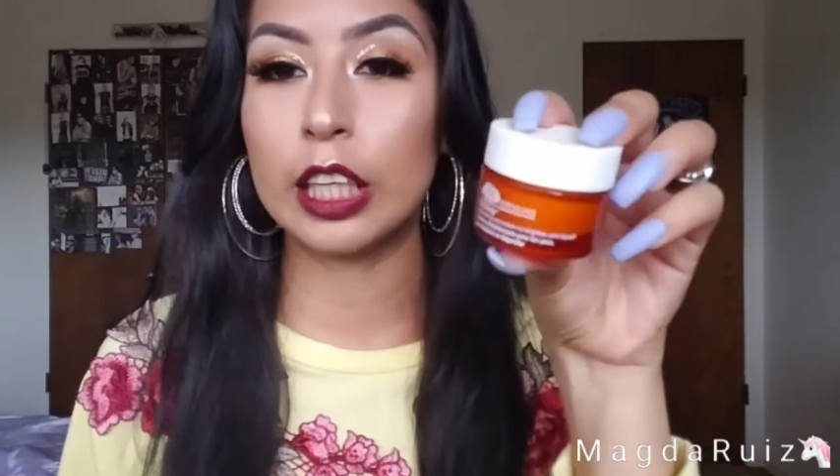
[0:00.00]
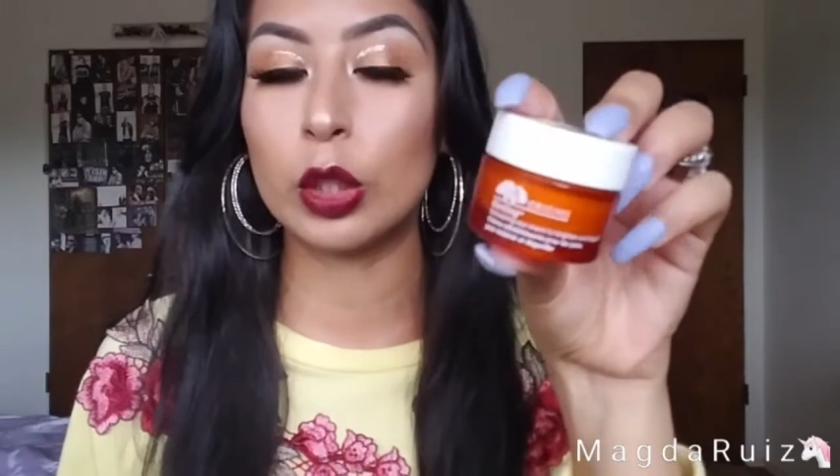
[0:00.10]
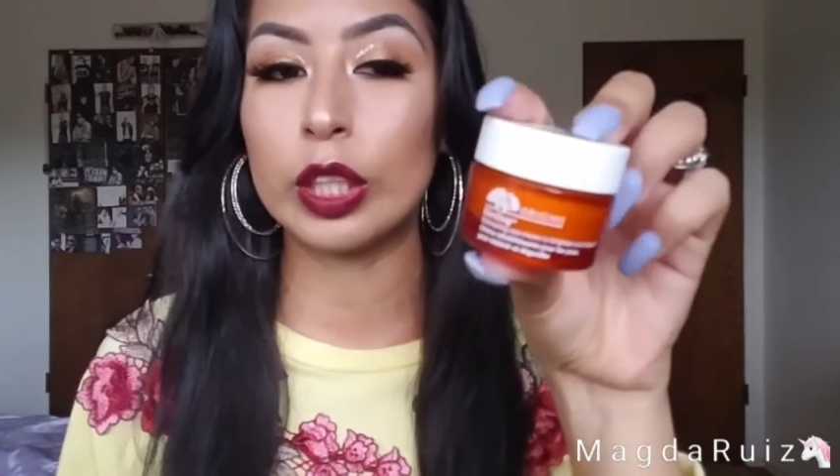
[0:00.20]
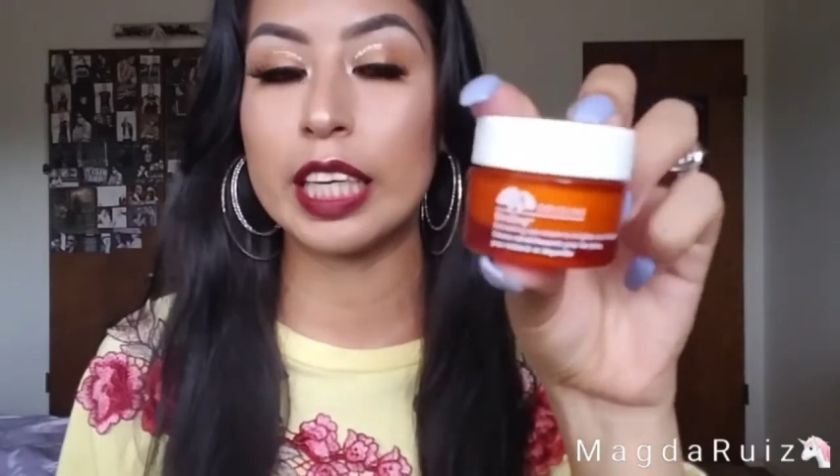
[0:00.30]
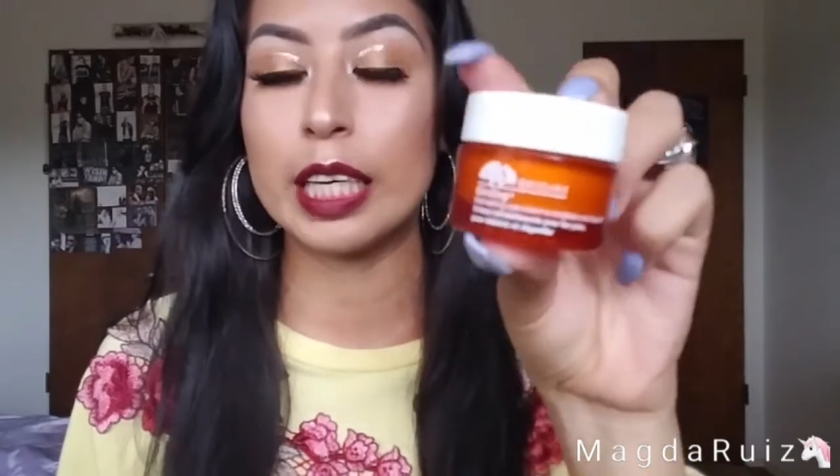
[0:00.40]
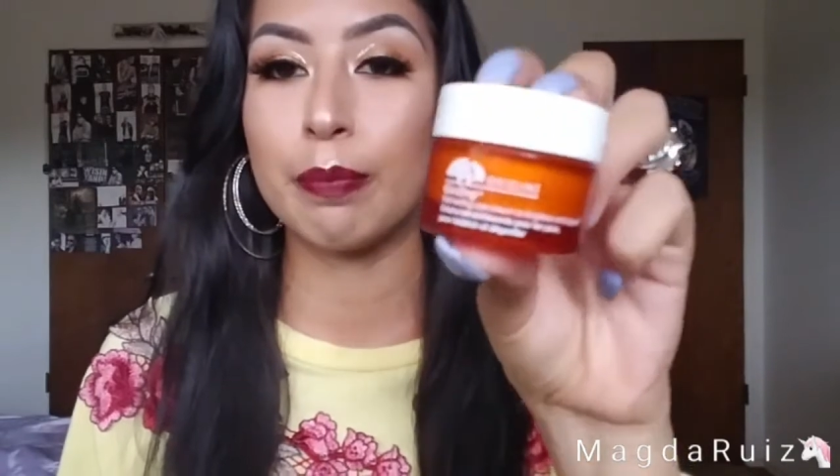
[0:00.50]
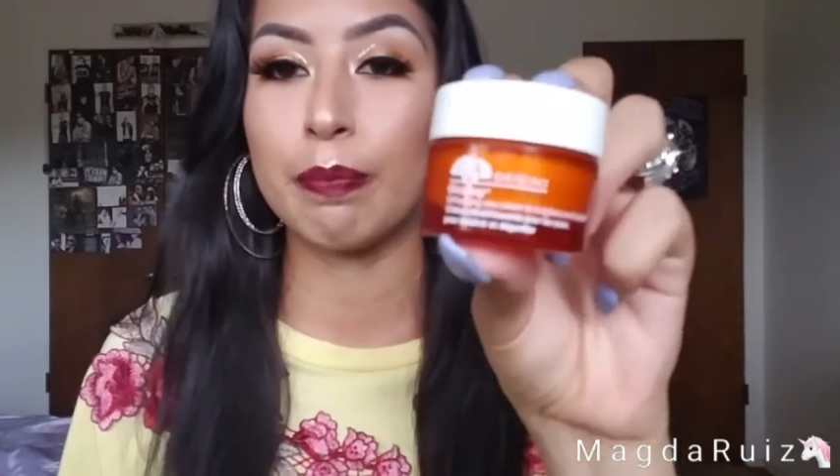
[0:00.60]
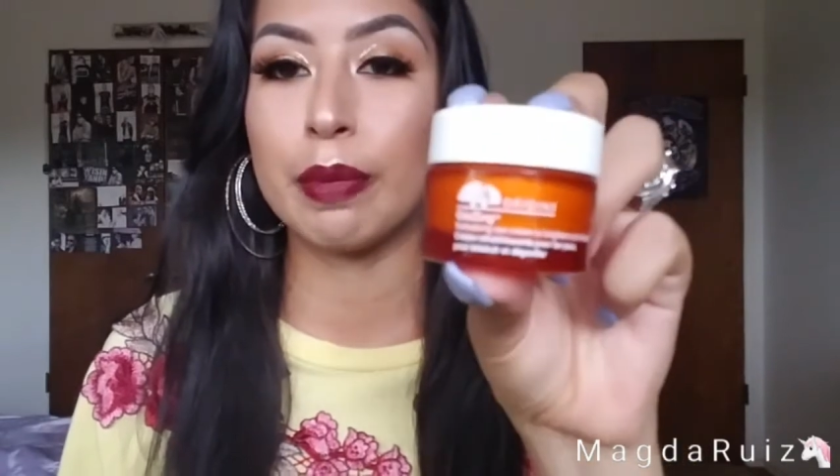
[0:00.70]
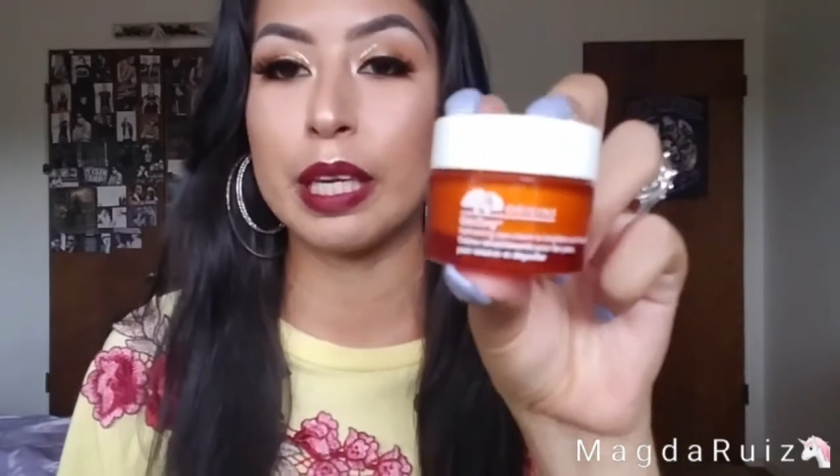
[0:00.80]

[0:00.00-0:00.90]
little itty